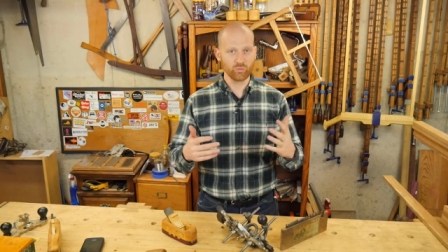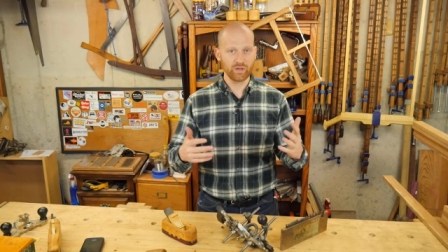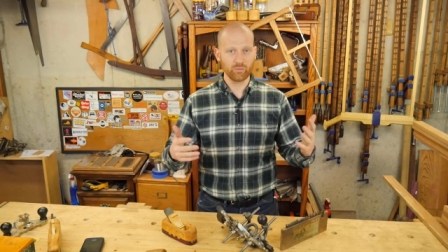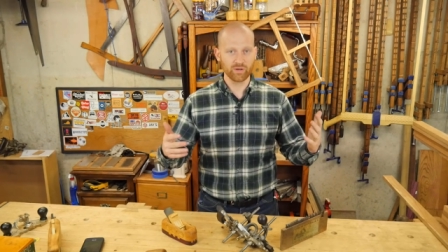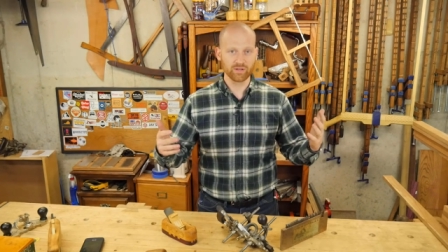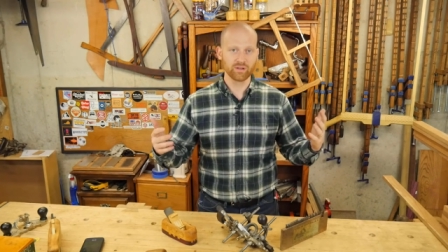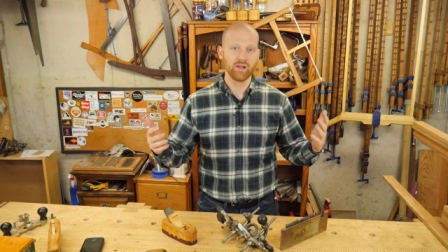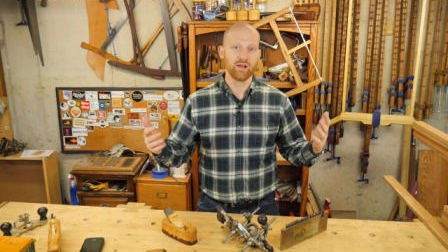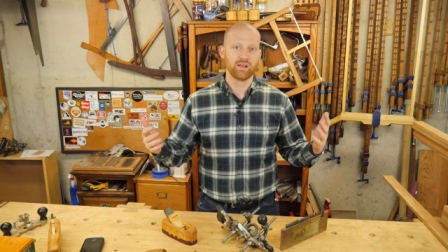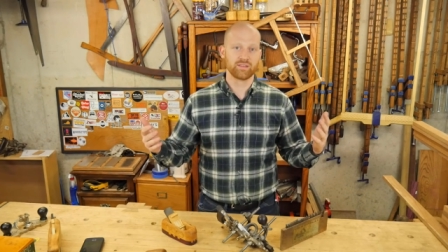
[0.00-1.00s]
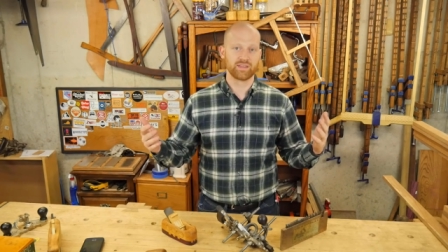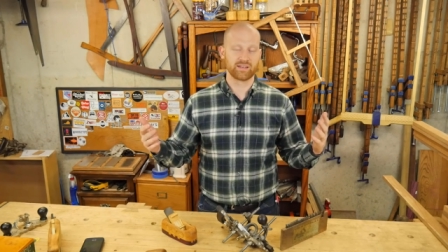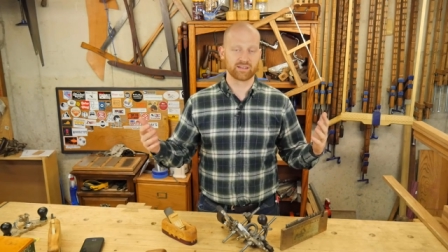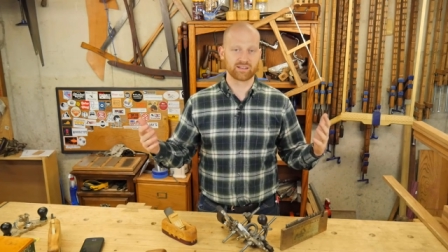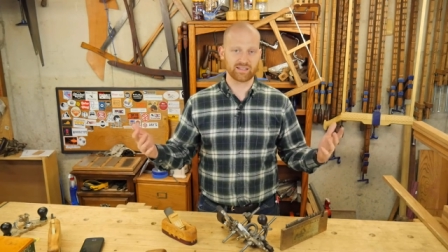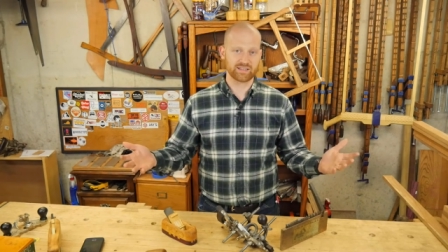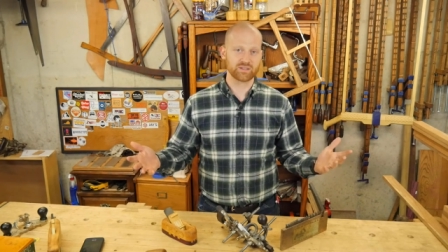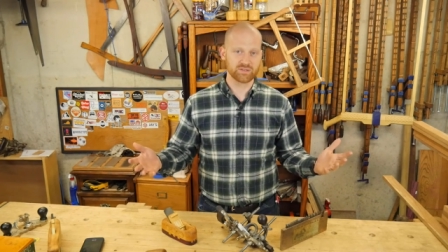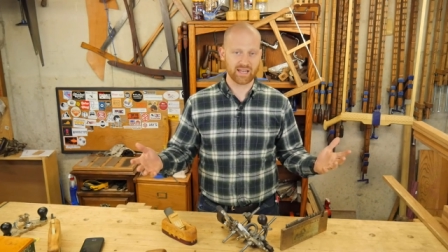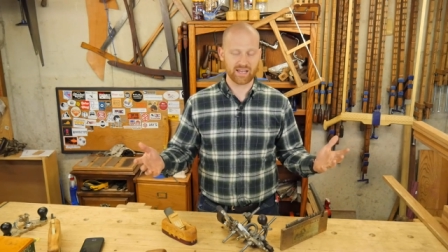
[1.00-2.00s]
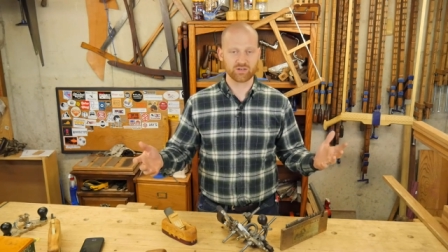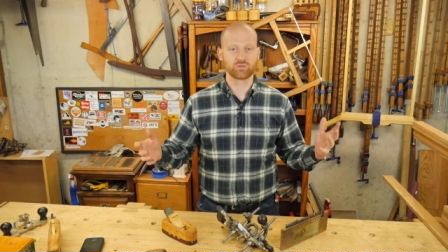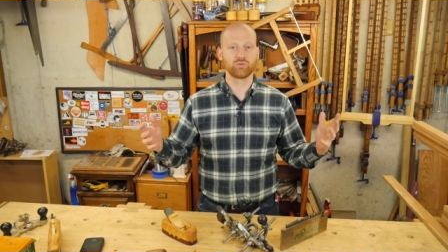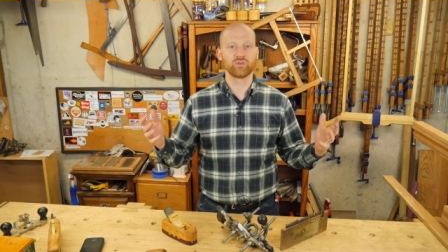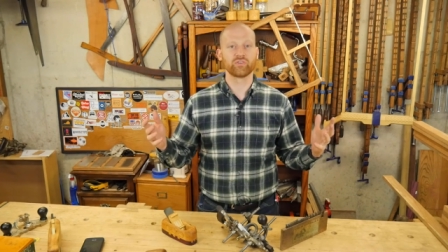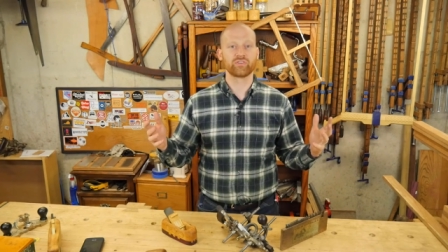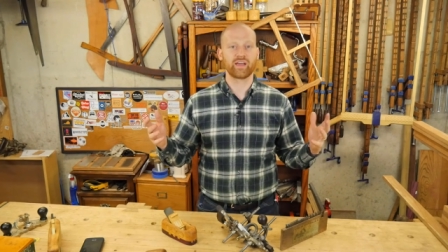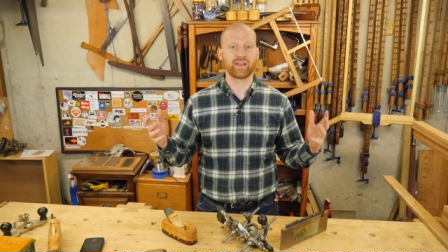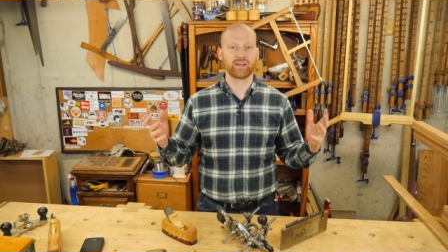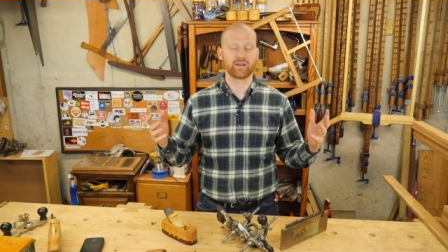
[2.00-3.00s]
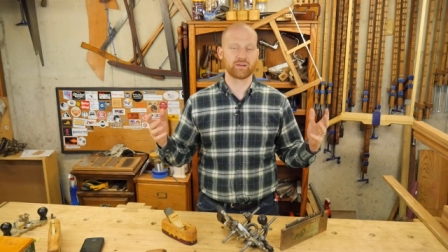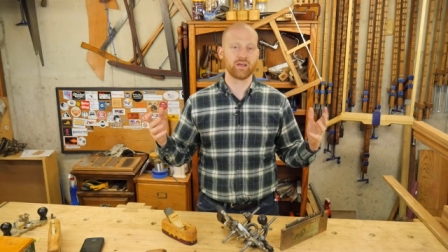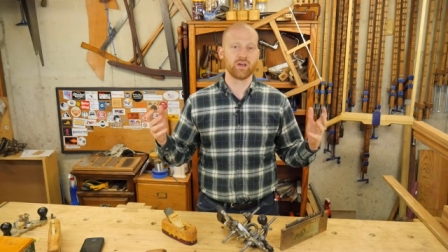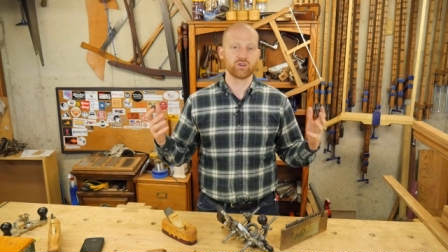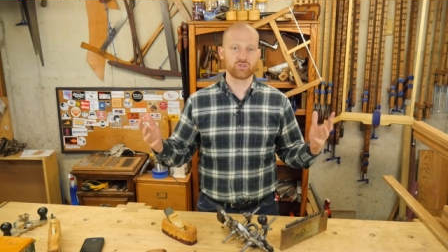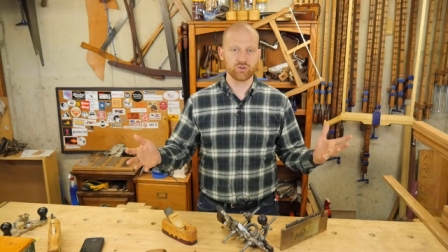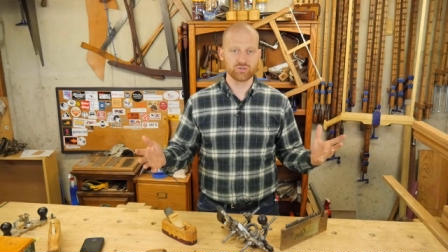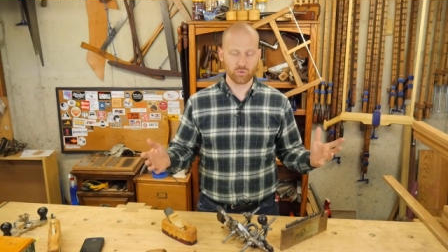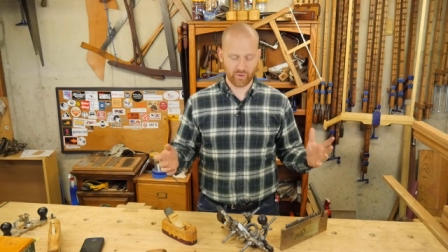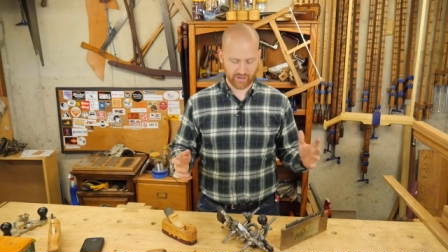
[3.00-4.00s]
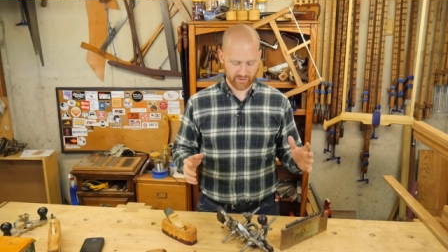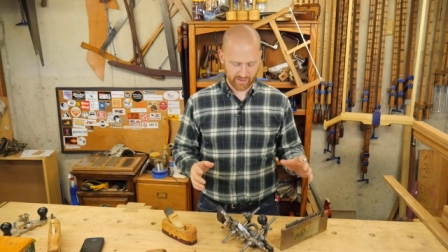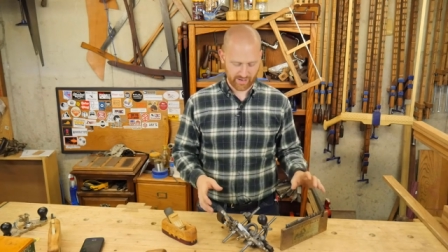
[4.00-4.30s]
we will then collect those hand tools and choose a winner.